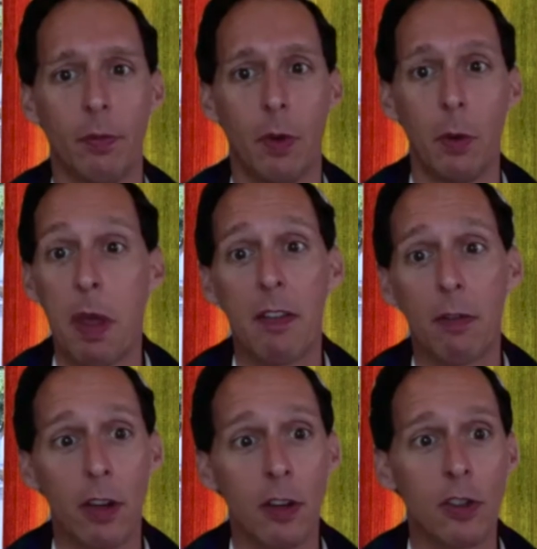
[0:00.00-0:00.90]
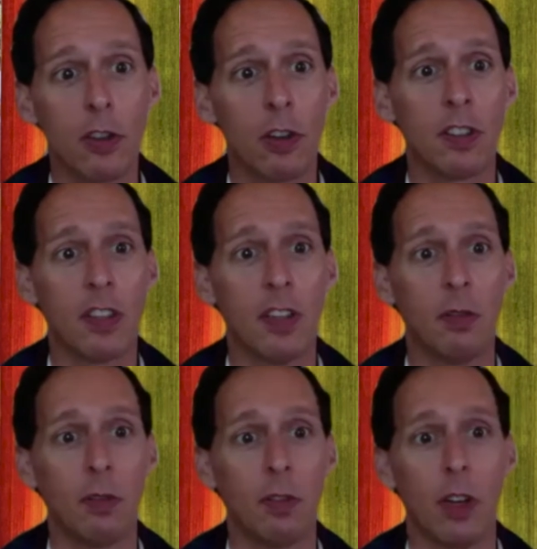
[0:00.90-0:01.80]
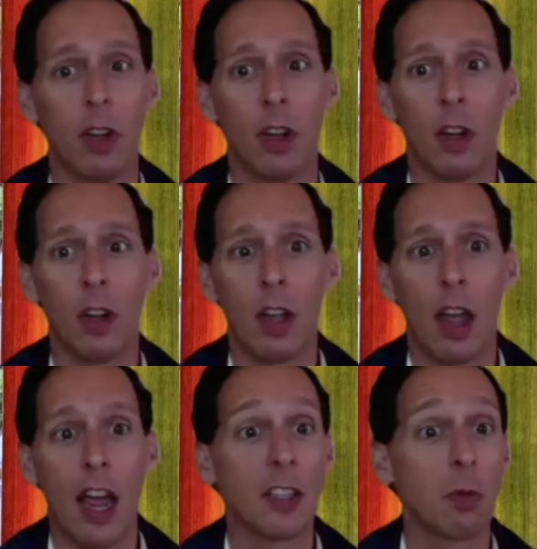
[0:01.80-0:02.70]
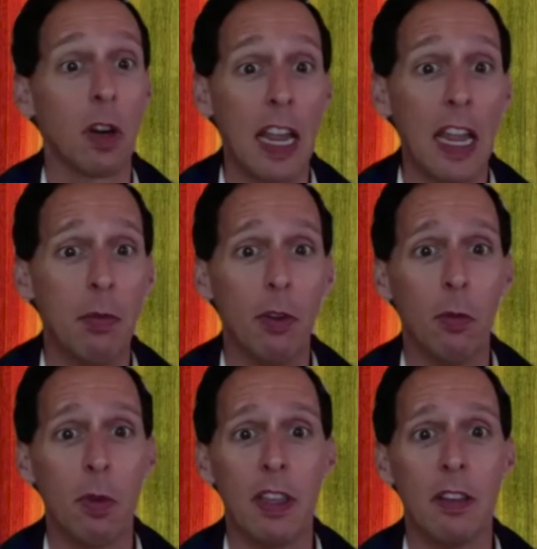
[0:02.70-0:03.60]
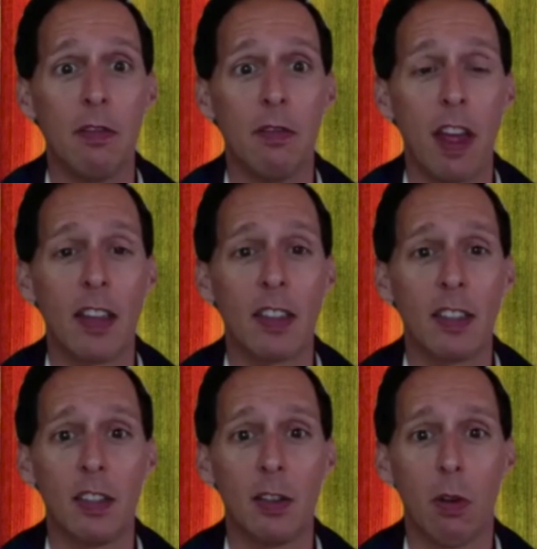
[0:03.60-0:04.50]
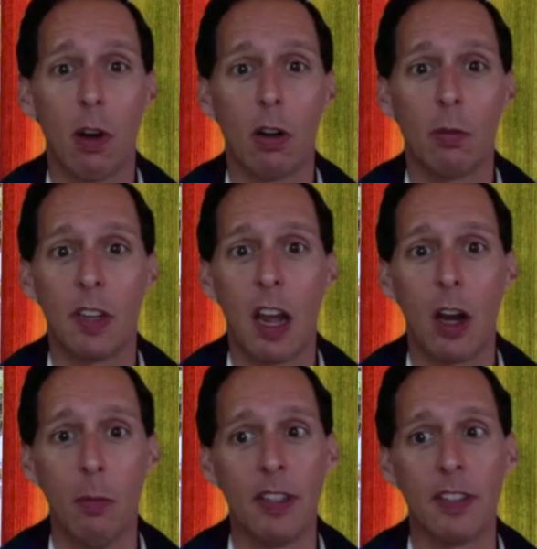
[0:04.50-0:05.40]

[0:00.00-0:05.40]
We pay for insurance, and as we're able, we invest into our retirement